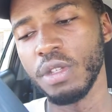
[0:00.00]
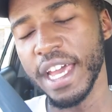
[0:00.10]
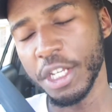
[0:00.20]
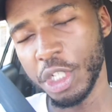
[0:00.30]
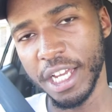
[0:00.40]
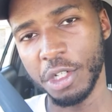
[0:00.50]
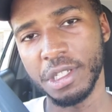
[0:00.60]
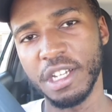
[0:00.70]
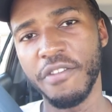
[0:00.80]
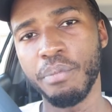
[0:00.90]
educate
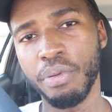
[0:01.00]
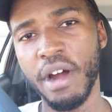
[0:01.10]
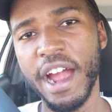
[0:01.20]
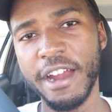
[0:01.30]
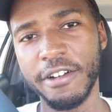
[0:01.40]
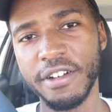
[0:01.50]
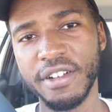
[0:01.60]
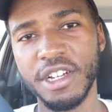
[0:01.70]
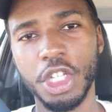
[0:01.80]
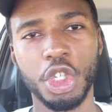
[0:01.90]
yourself prior
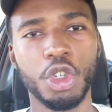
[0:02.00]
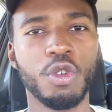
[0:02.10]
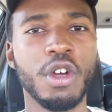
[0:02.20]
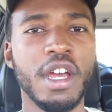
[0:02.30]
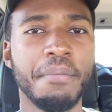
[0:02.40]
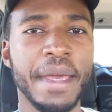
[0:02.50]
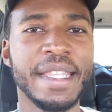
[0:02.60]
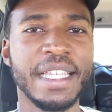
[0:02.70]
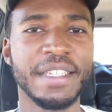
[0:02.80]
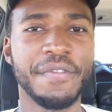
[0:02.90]
to making
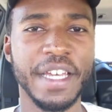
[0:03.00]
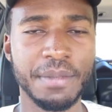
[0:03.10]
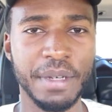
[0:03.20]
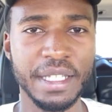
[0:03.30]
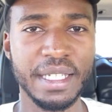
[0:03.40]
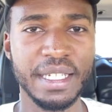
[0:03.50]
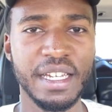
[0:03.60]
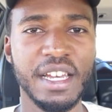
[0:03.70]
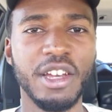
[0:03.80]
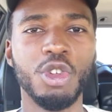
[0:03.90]
these investments,
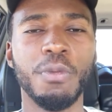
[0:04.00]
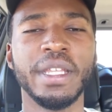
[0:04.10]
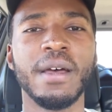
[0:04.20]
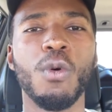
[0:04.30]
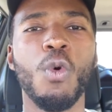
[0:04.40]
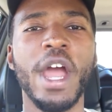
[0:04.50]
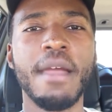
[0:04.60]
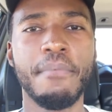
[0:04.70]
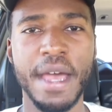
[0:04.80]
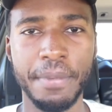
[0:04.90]
you'll be in a way
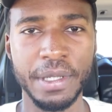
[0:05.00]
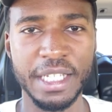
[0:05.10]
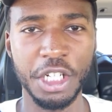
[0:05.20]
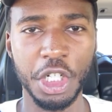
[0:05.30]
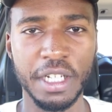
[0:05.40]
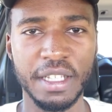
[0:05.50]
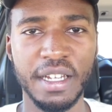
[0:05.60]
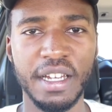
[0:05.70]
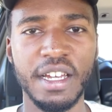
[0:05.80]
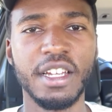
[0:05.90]
better position
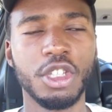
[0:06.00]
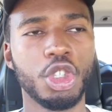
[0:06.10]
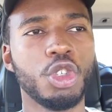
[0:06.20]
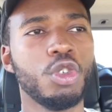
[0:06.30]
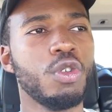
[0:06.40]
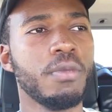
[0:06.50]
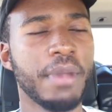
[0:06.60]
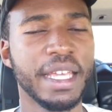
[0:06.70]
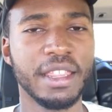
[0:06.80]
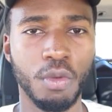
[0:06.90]
to
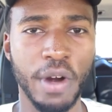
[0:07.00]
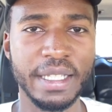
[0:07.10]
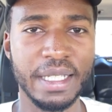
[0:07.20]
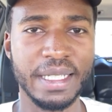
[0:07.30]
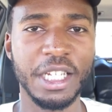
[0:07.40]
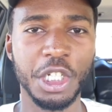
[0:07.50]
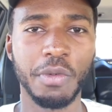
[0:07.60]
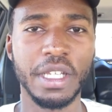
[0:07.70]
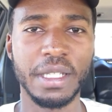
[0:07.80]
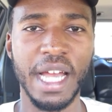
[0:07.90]
make the right decision
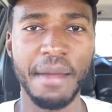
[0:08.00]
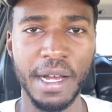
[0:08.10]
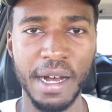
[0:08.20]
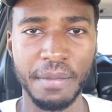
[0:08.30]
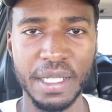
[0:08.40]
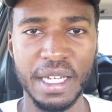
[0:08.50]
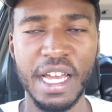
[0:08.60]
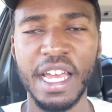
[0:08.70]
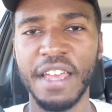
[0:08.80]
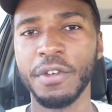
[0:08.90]
when the time comes.
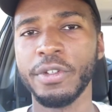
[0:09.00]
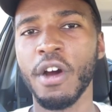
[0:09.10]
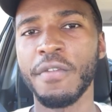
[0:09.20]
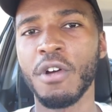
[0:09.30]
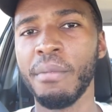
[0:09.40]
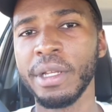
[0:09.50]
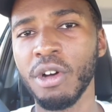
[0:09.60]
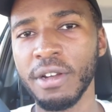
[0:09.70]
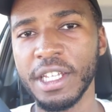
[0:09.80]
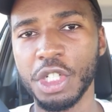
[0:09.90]
If you go off common
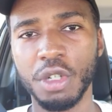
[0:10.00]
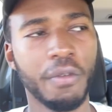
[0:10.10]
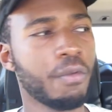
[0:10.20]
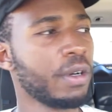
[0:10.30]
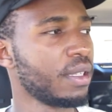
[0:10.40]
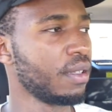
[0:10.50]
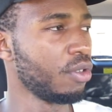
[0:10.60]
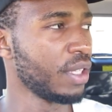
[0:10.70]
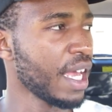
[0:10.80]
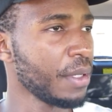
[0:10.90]
knowledge of what
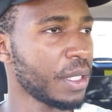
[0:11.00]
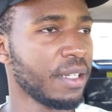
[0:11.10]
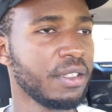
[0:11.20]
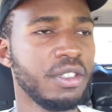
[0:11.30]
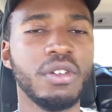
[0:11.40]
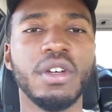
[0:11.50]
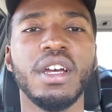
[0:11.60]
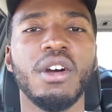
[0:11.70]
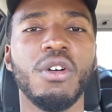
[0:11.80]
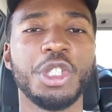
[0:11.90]
your neighbor's telling you,
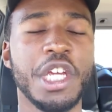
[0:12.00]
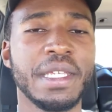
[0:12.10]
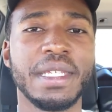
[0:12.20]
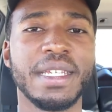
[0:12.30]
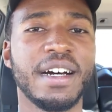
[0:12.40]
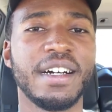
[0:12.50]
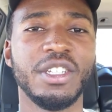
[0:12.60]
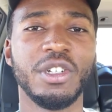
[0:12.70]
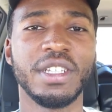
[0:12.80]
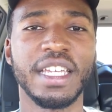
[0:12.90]
chances are
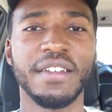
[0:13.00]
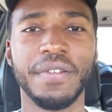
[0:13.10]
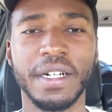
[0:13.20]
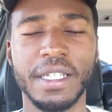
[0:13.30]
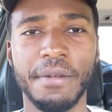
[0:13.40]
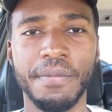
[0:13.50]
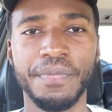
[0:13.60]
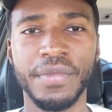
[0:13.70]
you're gonna get fucked up.